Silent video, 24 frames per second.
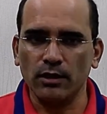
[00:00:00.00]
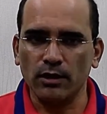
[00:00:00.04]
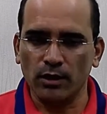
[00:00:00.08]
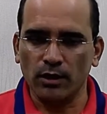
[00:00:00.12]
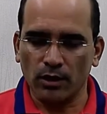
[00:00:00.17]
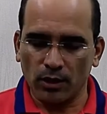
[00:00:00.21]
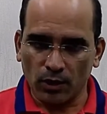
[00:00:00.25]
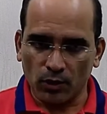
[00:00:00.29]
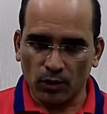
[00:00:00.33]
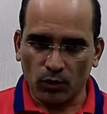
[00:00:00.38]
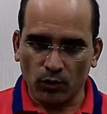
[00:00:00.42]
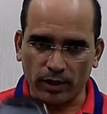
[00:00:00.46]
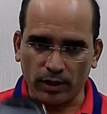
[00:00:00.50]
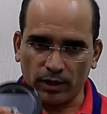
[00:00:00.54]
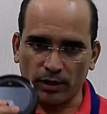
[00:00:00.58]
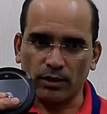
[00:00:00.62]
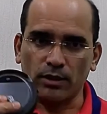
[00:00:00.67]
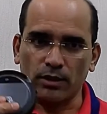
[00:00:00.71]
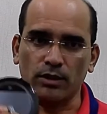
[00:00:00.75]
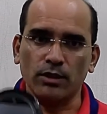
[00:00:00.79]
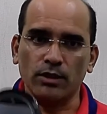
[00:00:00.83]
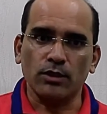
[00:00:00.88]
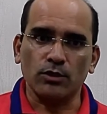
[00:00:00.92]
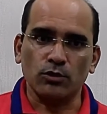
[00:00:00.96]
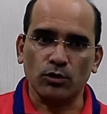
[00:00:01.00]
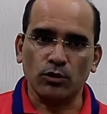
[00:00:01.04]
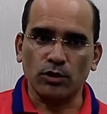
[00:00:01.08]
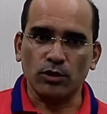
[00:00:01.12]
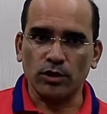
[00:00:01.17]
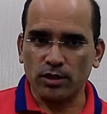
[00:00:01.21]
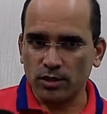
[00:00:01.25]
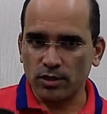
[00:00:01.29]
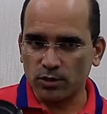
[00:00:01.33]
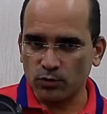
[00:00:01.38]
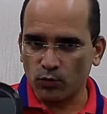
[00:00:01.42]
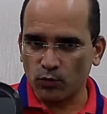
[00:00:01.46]
Okay, so this
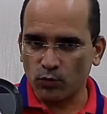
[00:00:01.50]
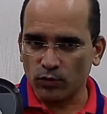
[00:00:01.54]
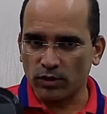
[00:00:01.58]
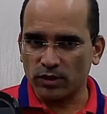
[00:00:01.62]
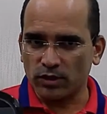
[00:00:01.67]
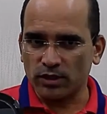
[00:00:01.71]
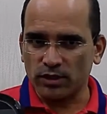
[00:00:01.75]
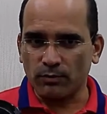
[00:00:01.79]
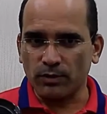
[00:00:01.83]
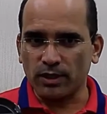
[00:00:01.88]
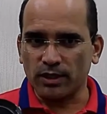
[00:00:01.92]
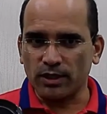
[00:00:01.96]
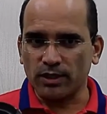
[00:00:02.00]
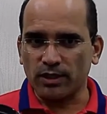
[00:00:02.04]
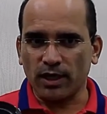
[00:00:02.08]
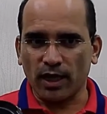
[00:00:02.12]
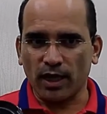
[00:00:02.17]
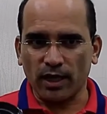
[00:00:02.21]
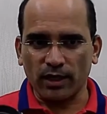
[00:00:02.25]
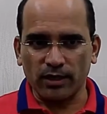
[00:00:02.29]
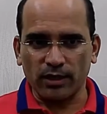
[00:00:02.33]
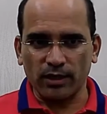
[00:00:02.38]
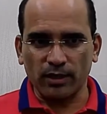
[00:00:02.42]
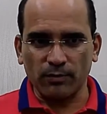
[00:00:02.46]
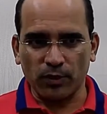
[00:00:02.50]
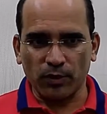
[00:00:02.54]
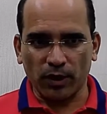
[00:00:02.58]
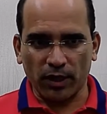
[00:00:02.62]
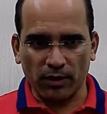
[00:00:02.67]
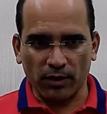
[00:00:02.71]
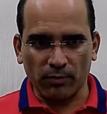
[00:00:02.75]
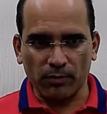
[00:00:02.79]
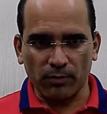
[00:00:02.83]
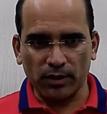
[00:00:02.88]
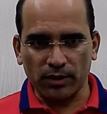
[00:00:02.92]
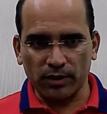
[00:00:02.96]
is something that I keep
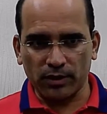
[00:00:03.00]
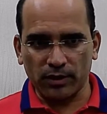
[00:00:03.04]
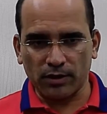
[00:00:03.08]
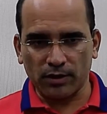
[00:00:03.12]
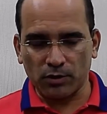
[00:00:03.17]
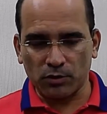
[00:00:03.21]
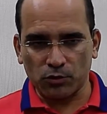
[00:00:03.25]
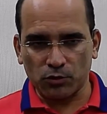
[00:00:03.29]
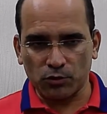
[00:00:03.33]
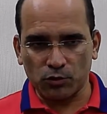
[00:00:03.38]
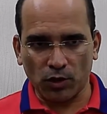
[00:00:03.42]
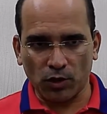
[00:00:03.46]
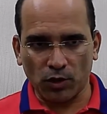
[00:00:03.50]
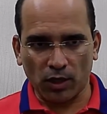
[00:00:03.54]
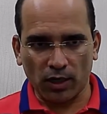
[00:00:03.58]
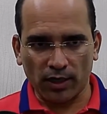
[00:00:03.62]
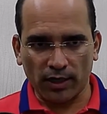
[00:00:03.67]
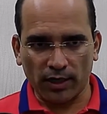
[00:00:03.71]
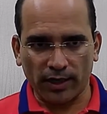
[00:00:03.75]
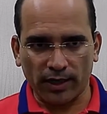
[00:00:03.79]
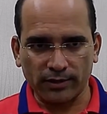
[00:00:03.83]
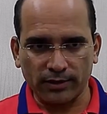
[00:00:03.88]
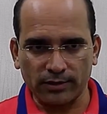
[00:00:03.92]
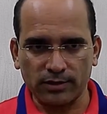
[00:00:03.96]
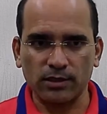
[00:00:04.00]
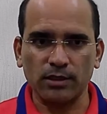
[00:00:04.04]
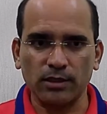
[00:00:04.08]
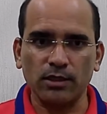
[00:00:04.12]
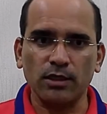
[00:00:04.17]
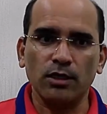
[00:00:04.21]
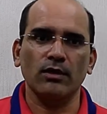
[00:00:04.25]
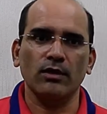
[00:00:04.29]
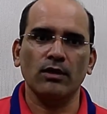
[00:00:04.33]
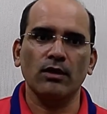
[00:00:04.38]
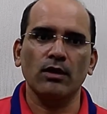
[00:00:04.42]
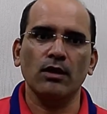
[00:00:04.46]
recommending to our clients.
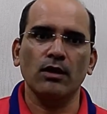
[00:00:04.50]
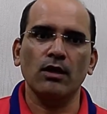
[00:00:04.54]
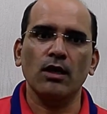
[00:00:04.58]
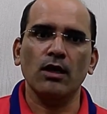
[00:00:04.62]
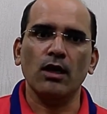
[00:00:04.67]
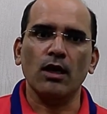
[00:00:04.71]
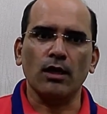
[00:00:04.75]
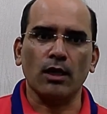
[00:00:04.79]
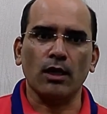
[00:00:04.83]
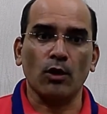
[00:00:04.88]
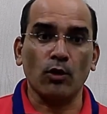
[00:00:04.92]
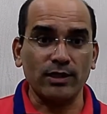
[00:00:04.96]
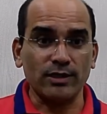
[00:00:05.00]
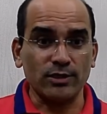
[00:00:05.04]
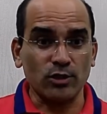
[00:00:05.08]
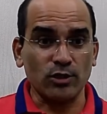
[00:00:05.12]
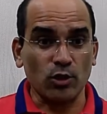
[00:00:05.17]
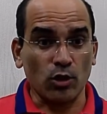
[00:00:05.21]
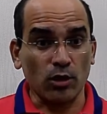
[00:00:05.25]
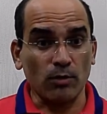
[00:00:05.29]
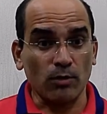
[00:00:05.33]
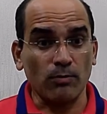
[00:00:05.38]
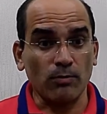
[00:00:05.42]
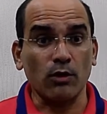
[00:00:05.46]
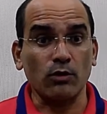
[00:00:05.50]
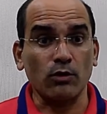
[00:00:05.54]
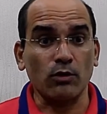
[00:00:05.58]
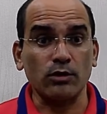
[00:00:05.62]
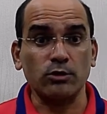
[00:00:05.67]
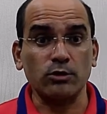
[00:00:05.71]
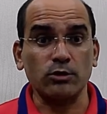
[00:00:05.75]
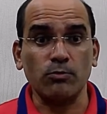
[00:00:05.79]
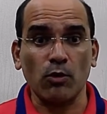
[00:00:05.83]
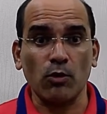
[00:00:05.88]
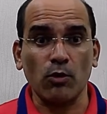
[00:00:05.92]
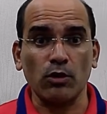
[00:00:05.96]
Now let's talk about a
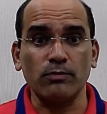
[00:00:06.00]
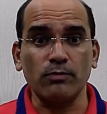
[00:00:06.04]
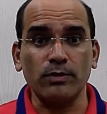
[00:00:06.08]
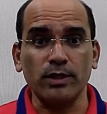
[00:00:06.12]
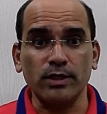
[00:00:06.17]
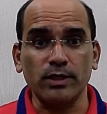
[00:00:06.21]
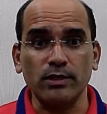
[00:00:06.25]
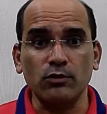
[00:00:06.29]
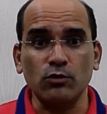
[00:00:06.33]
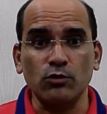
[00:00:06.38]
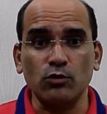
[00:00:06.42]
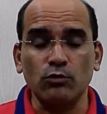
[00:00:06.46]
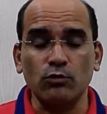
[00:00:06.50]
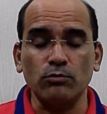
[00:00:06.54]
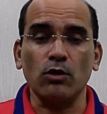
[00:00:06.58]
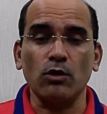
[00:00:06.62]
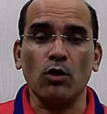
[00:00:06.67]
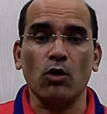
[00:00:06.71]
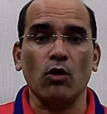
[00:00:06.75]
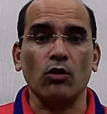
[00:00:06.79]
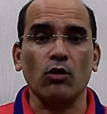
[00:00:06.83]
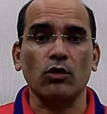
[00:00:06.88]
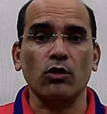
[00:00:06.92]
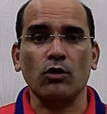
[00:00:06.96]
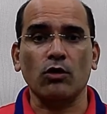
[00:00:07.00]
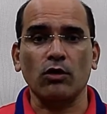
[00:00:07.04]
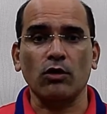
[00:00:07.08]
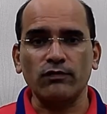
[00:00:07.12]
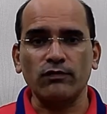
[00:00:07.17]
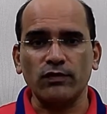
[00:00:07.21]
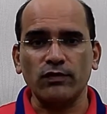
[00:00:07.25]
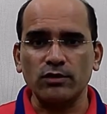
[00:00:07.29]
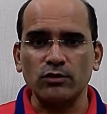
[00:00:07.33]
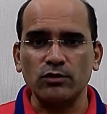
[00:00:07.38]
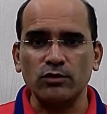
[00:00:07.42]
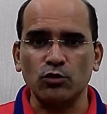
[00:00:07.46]
small meeting room or a
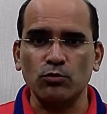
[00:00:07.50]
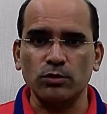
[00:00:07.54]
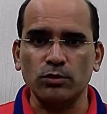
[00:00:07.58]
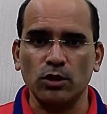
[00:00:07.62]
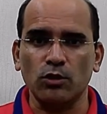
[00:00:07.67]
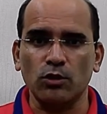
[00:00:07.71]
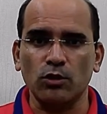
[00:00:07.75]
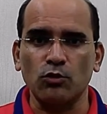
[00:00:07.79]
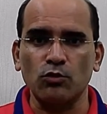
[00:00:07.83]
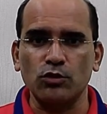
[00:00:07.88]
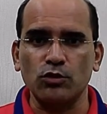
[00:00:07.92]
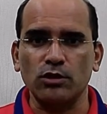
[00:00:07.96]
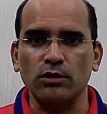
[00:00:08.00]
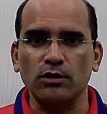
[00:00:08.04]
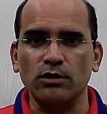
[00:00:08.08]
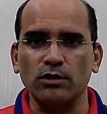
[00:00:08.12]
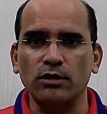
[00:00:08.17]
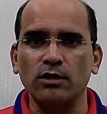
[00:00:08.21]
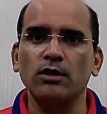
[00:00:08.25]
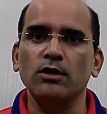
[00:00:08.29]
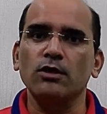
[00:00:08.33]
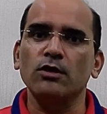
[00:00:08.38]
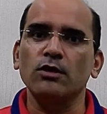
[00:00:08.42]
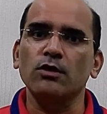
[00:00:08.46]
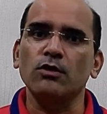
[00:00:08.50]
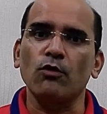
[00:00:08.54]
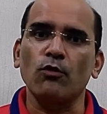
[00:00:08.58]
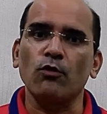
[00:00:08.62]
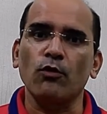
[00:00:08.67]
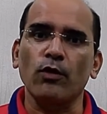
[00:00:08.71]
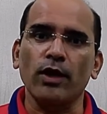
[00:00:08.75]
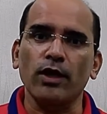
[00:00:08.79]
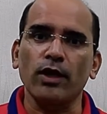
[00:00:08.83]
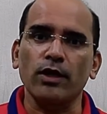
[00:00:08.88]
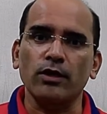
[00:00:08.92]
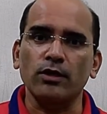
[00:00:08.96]
conference room solution
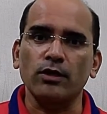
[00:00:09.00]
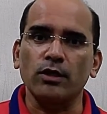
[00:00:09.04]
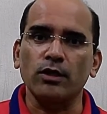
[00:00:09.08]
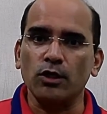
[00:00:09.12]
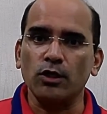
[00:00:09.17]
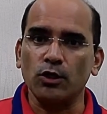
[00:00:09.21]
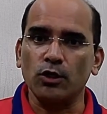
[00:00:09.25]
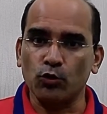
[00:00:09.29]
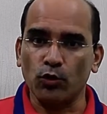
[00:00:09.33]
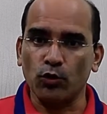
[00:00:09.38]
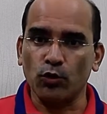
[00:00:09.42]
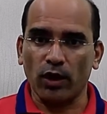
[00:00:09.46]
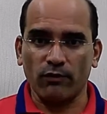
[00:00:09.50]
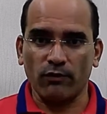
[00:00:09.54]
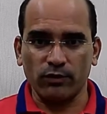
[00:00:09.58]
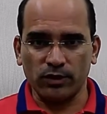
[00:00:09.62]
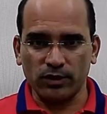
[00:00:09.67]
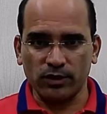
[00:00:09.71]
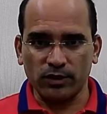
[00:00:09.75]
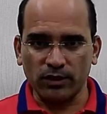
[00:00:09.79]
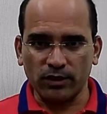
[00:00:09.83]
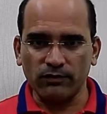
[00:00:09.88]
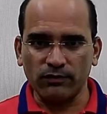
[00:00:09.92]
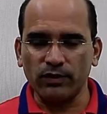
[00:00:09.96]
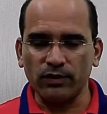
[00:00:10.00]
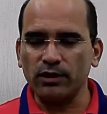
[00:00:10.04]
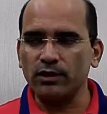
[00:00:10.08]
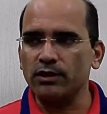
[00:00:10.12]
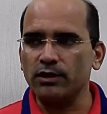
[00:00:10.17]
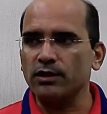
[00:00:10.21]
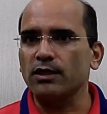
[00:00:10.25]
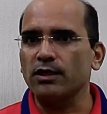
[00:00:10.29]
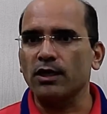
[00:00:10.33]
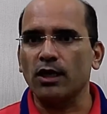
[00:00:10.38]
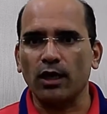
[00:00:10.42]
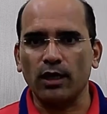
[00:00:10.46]
where you have a TV,
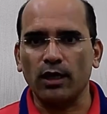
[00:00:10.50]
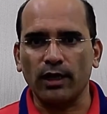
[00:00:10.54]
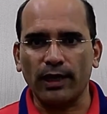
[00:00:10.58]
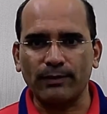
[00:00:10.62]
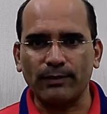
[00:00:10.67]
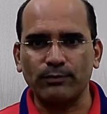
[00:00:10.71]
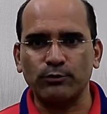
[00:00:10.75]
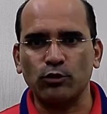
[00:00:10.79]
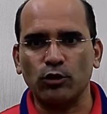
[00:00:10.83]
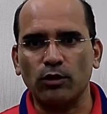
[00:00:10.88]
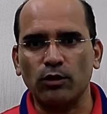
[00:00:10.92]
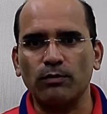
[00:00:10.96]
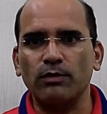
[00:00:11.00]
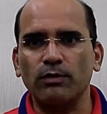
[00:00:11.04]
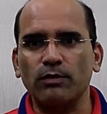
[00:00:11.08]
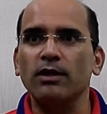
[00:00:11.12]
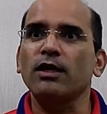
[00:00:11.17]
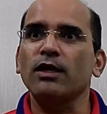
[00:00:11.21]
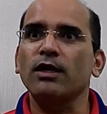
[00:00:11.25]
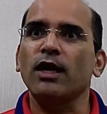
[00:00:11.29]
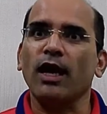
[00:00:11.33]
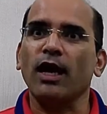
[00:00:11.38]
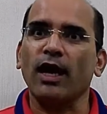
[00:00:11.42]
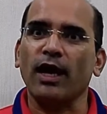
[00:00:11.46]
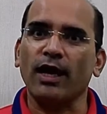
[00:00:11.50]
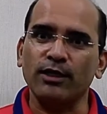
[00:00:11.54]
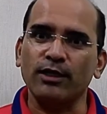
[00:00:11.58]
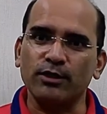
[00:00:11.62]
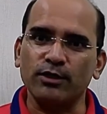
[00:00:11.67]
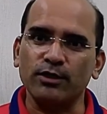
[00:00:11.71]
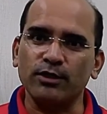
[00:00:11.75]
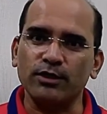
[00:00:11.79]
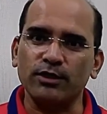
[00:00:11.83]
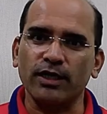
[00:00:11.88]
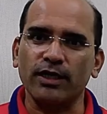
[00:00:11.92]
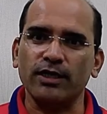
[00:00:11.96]
a laptop, and
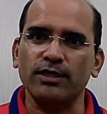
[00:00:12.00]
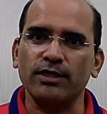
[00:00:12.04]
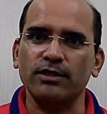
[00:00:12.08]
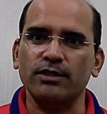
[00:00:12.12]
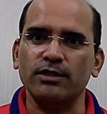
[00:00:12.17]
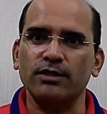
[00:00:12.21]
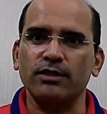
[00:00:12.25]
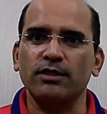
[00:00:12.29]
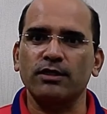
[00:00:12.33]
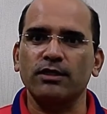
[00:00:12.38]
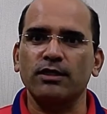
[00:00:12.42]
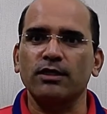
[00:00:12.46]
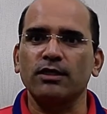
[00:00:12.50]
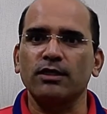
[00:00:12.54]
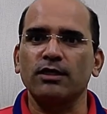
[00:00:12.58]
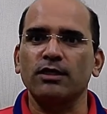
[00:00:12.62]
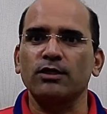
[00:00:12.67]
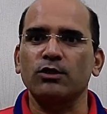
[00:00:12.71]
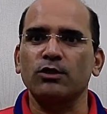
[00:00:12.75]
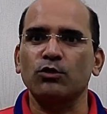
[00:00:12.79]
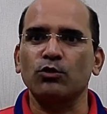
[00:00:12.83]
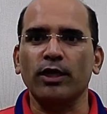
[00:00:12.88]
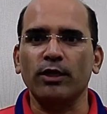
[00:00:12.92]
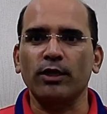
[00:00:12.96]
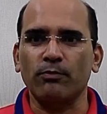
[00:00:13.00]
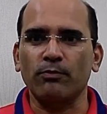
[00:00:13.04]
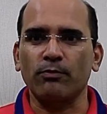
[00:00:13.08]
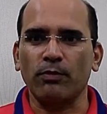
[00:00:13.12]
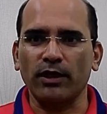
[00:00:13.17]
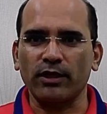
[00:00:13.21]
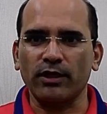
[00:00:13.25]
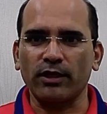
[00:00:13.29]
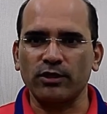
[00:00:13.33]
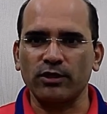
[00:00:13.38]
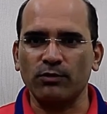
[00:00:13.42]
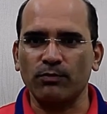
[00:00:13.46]
6 to 8
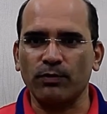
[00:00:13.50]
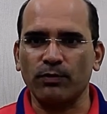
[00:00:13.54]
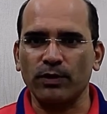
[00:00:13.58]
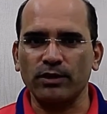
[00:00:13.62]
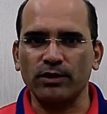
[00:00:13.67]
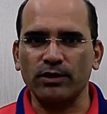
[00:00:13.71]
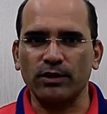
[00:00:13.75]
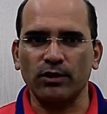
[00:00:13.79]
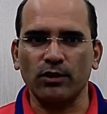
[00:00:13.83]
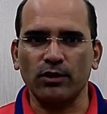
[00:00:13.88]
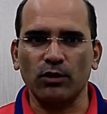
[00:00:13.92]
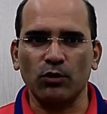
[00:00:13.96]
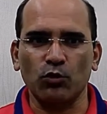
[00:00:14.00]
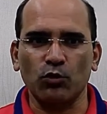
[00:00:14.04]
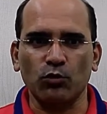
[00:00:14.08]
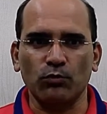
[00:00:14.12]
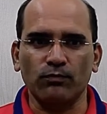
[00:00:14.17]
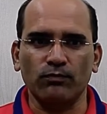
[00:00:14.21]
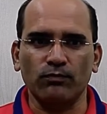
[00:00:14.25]
participants in the room.